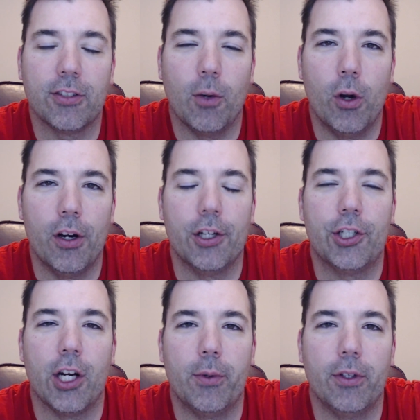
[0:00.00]
I wanted to
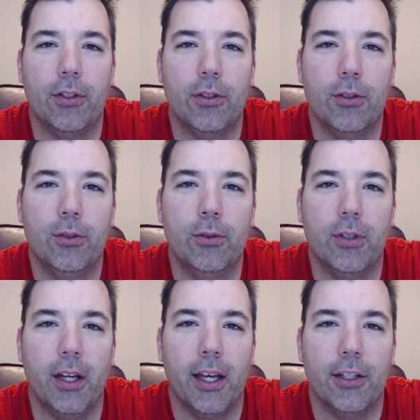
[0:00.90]
share with you
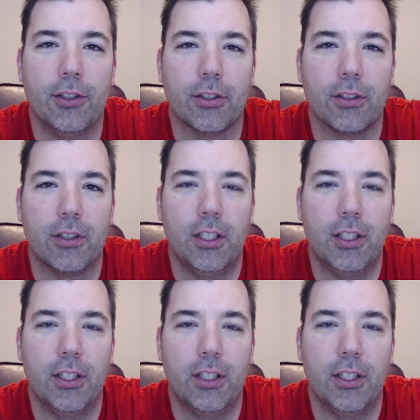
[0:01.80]
and just